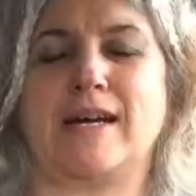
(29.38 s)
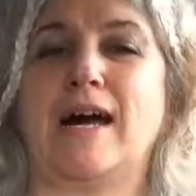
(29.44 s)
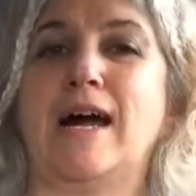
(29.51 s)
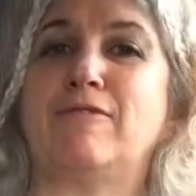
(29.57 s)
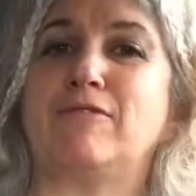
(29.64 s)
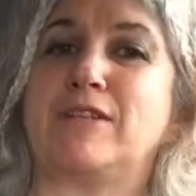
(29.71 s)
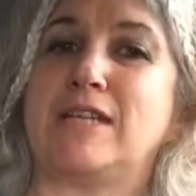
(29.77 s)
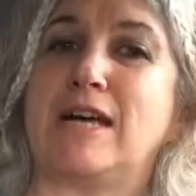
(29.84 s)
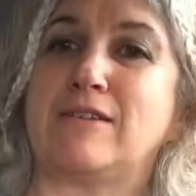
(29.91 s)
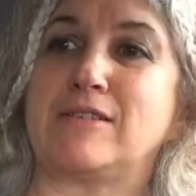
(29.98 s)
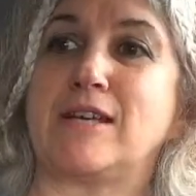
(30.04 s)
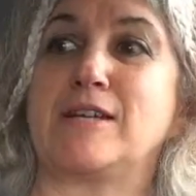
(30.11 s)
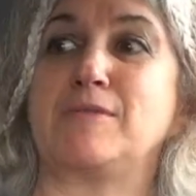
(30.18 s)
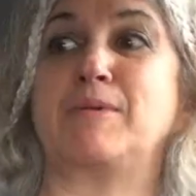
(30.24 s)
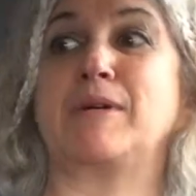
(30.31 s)
I have to
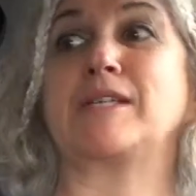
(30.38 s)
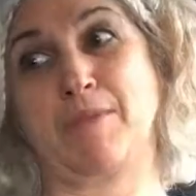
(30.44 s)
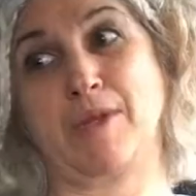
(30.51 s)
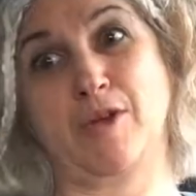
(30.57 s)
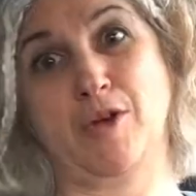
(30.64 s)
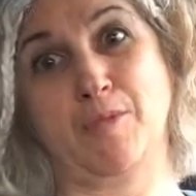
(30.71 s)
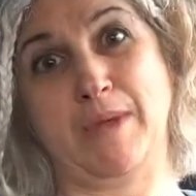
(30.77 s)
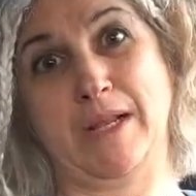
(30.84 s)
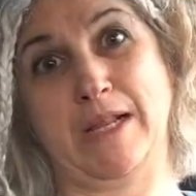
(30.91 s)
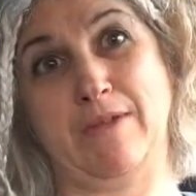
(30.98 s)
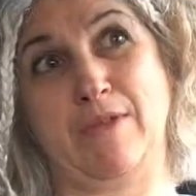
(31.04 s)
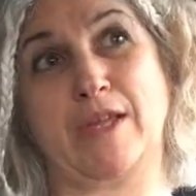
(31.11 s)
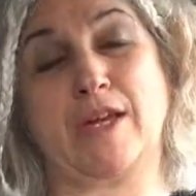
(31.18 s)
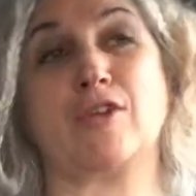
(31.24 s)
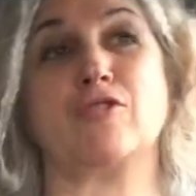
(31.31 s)
downsize because I'm going to be
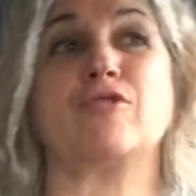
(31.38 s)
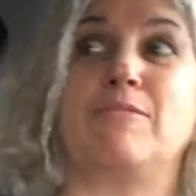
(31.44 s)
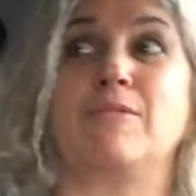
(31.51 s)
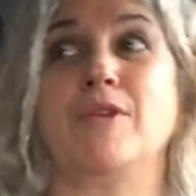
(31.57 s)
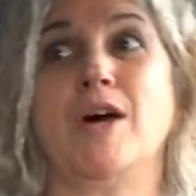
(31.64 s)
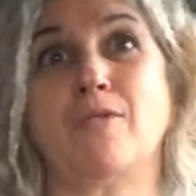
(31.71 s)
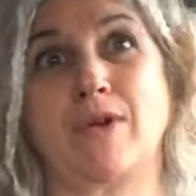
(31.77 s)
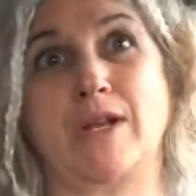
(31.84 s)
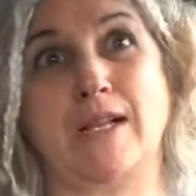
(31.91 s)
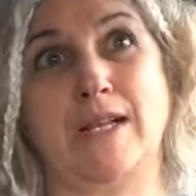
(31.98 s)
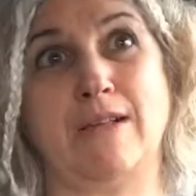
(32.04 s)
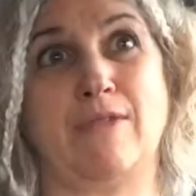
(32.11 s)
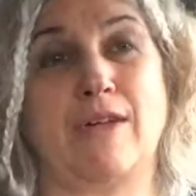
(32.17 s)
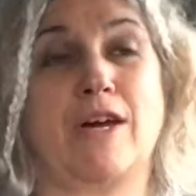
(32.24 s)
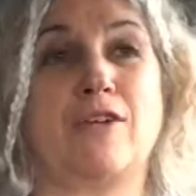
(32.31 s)
leaving the country. I'm not ready to
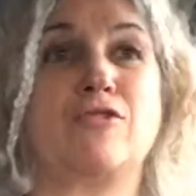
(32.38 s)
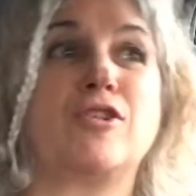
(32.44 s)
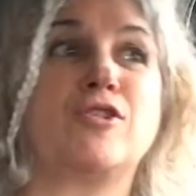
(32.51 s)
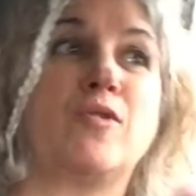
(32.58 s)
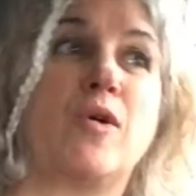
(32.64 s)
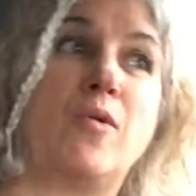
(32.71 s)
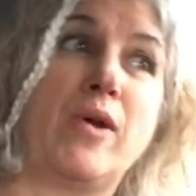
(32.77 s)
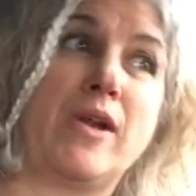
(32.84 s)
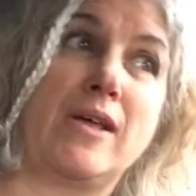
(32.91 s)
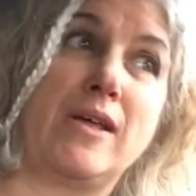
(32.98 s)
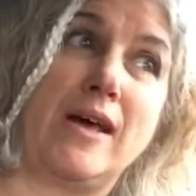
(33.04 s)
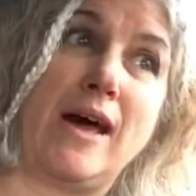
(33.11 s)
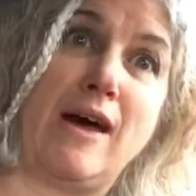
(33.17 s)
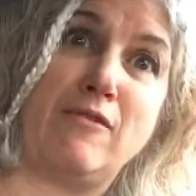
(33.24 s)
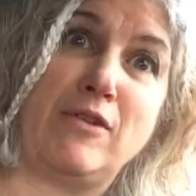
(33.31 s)
leave the country, so I want to
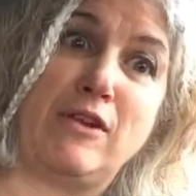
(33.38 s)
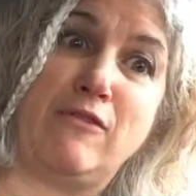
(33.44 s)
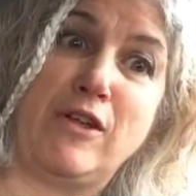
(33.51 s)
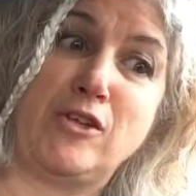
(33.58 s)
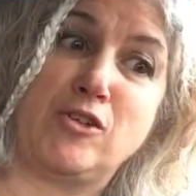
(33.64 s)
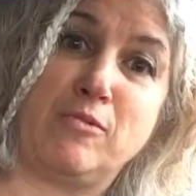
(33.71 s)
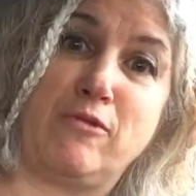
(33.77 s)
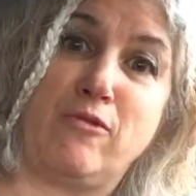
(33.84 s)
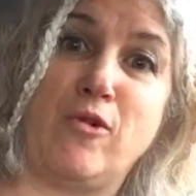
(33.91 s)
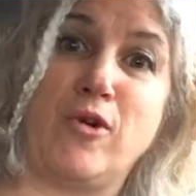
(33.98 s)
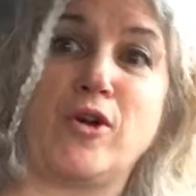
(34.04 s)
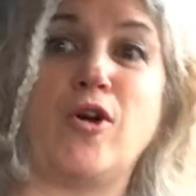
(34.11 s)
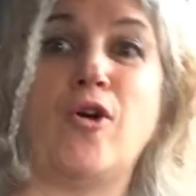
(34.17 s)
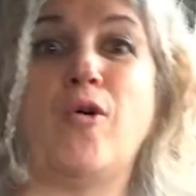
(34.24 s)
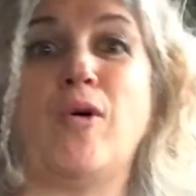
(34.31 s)
have an adventure before I
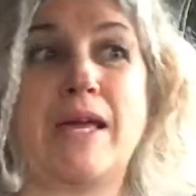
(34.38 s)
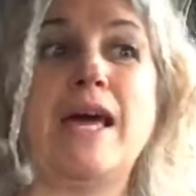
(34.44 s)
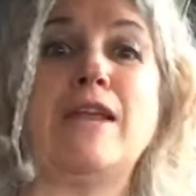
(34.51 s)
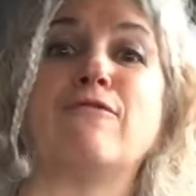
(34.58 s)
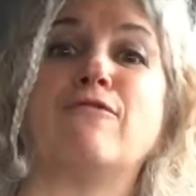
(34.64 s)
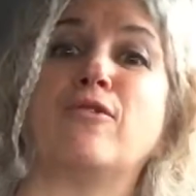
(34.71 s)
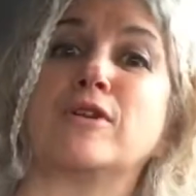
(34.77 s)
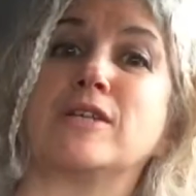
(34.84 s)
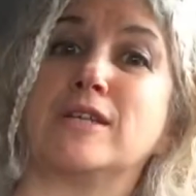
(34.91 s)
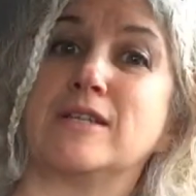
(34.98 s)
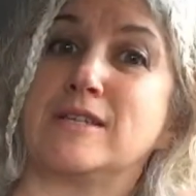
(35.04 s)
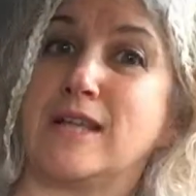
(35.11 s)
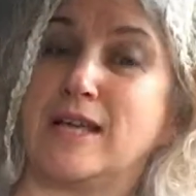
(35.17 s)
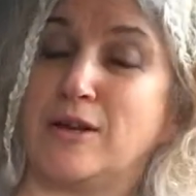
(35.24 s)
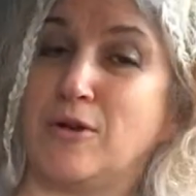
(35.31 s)
go. I can't afford to
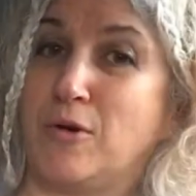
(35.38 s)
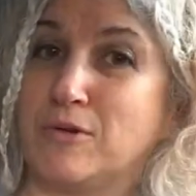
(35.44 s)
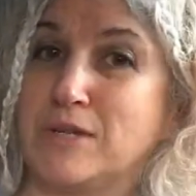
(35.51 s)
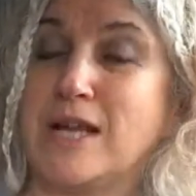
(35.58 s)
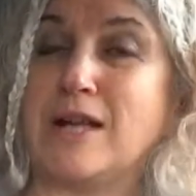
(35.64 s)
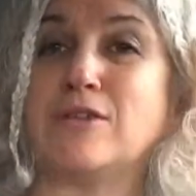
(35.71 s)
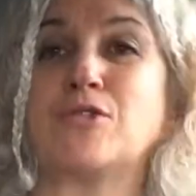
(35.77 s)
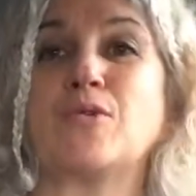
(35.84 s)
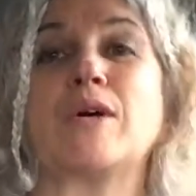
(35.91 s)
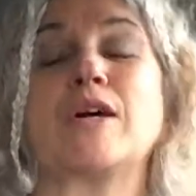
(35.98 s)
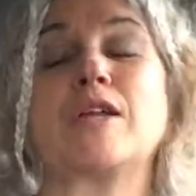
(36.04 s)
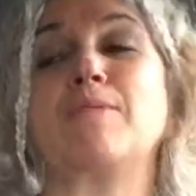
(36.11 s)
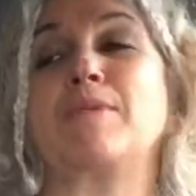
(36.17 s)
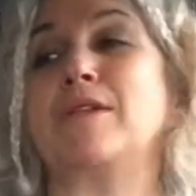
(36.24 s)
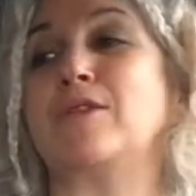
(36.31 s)
stay in a hotel, so I'm
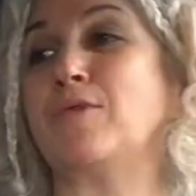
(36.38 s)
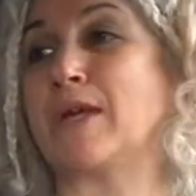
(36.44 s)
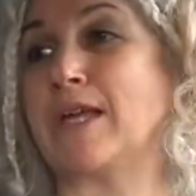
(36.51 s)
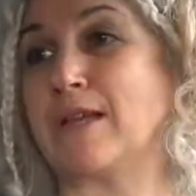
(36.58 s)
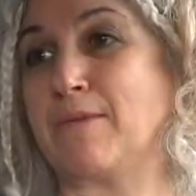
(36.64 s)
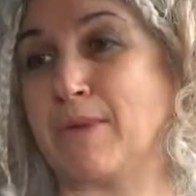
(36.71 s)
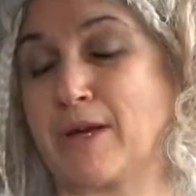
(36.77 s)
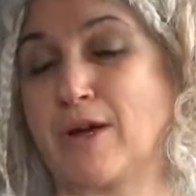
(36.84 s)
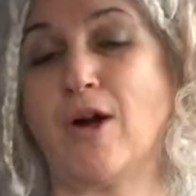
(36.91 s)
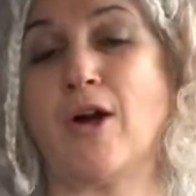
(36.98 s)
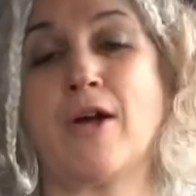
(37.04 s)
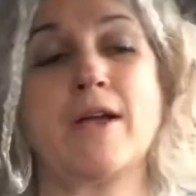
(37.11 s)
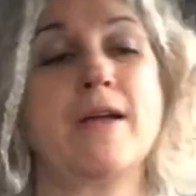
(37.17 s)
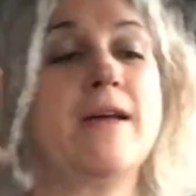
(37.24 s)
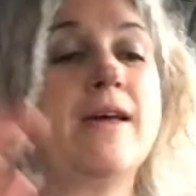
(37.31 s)
going to be doing it in my
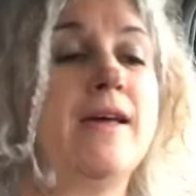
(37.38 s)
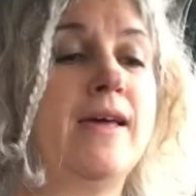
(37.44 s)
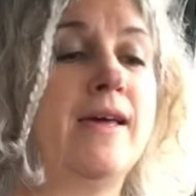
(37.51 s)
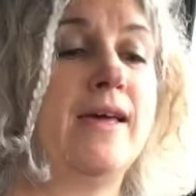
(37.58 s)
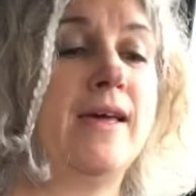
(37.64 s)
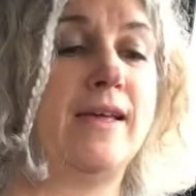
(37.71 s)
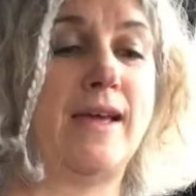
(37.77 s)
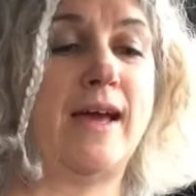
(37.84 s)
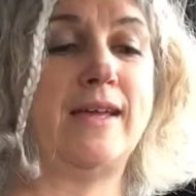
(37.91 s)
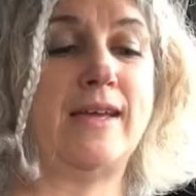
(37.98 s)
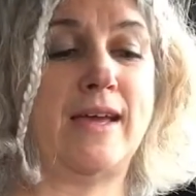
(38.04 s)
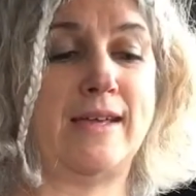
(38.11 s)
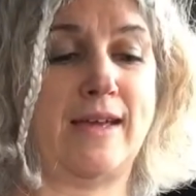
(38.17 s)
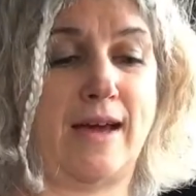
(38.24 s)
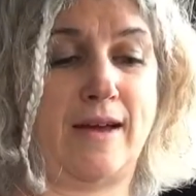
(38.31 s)
car.
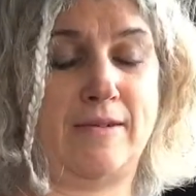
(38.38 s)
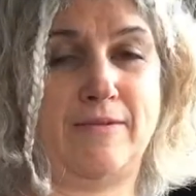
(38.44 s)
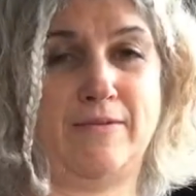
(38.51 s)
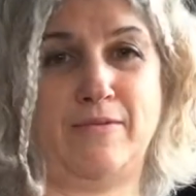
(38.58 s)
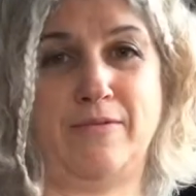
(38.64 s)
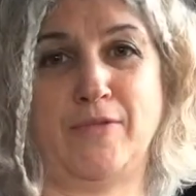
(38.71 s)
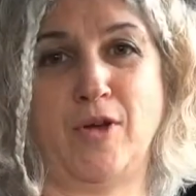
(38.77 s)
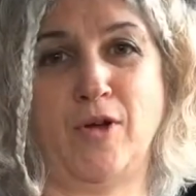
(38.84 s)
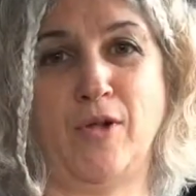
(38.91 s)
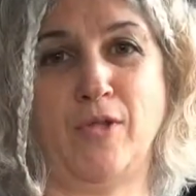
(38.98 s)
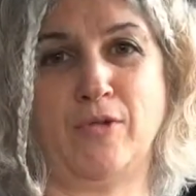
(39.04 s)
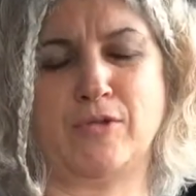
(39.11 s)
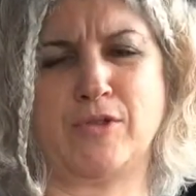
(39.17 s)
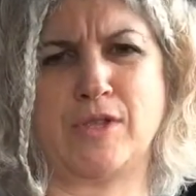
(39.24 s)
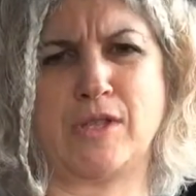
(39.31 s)
Yeah. All
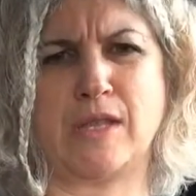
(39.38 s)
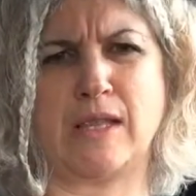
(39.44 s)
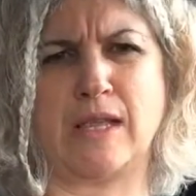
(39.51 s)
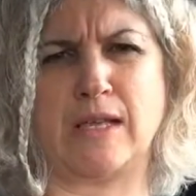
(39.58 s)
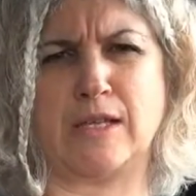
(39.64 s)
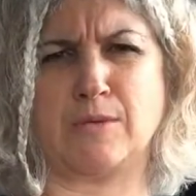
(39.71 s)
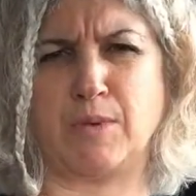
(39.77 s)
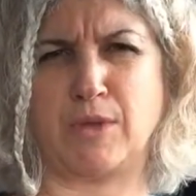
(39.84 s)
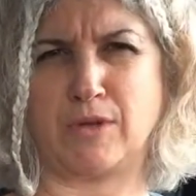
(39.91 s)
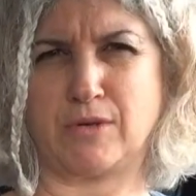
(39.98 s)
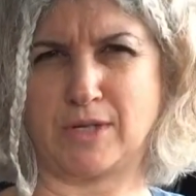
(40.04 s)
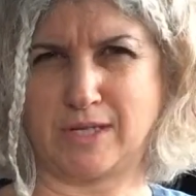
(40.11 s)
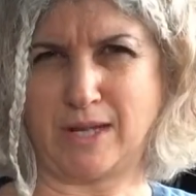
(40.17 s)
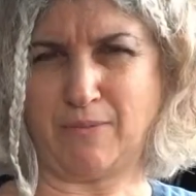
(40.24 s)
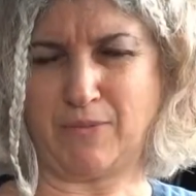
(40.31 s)
those things, but there's
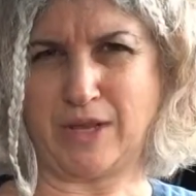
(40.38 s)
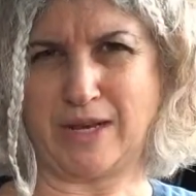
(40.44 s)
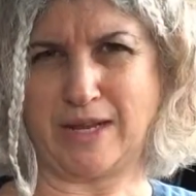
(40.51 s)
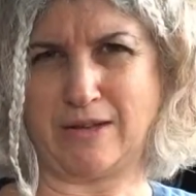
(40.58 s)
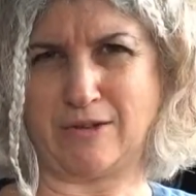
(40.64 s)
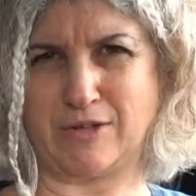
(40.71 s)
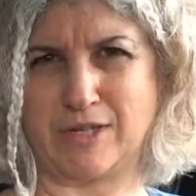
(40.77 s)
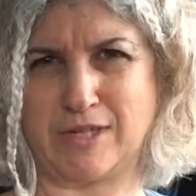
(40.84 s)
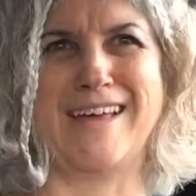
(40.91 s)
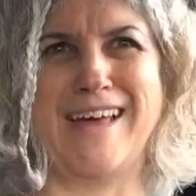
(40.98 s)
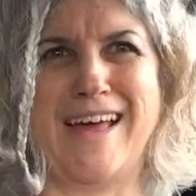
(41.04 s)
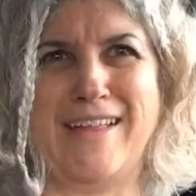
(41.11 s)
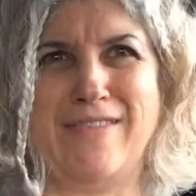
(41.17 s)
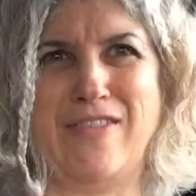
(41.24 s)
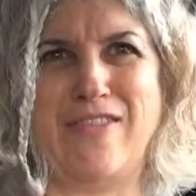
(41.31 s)
something else.
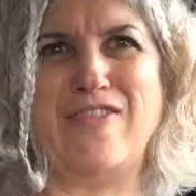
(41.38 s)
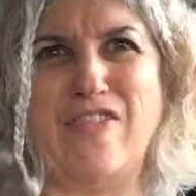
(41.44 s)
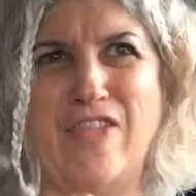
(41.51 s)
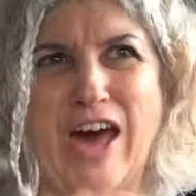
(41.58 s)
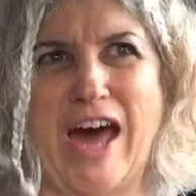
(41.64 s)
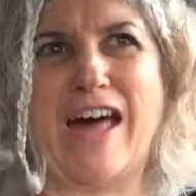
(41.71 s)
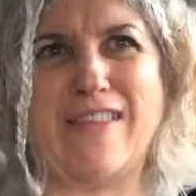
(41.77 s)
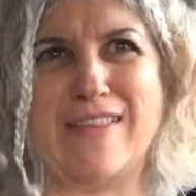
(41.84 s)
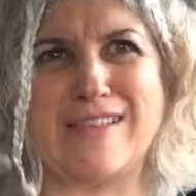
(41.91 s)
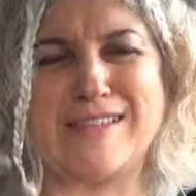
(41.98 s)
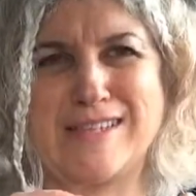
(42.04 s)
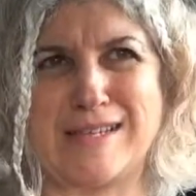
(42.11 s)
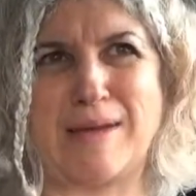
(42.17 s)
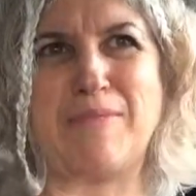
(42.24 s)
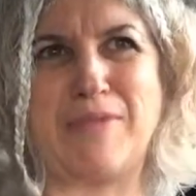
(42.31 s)
And that's
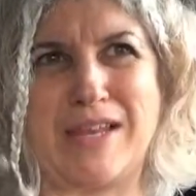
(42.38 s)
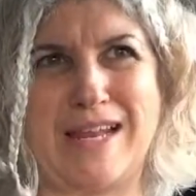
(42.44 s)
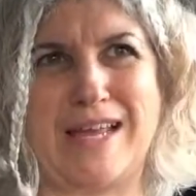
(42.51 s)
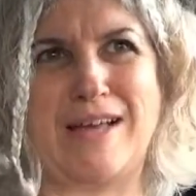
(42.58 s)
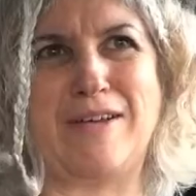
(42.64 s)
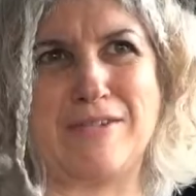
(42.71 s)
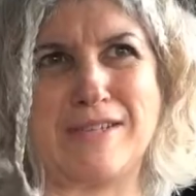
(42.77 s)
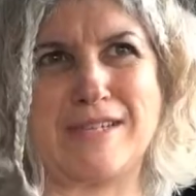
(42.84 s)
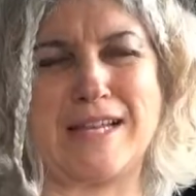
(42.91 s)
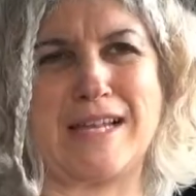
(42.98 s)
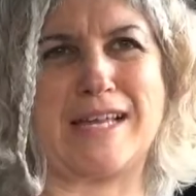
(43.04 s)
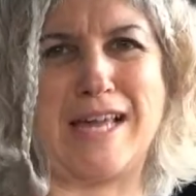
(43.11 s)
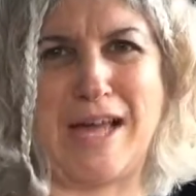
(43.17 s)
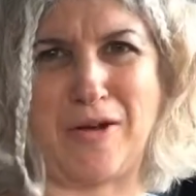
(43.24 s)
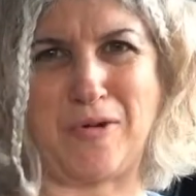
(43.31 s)
something else that I
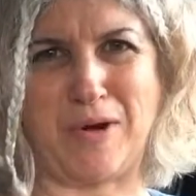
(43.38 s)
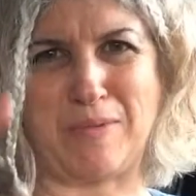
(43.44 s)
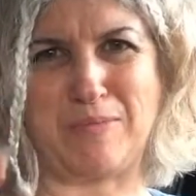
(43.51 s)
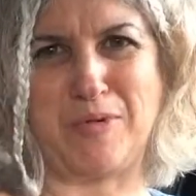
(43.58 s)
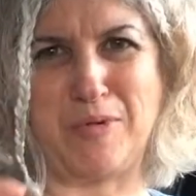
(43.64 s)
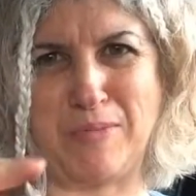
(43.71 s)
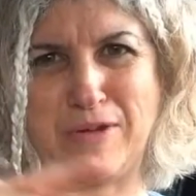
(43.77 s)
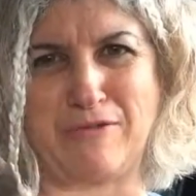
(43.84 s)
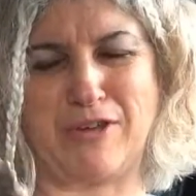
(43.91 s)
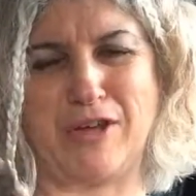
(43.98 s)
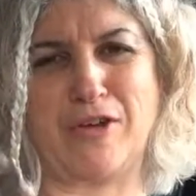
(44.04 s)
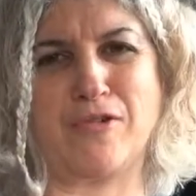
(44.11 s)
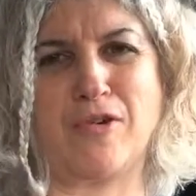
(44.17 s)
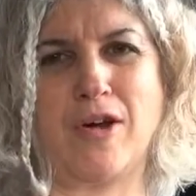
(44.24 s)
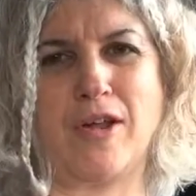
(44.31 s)
can't quite put my
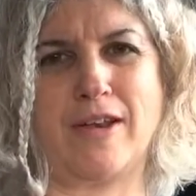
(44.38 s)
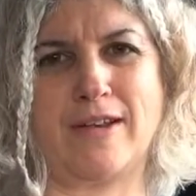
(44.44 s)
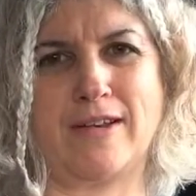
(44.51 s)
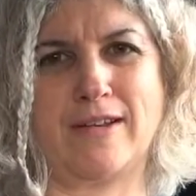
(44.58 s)
finger on.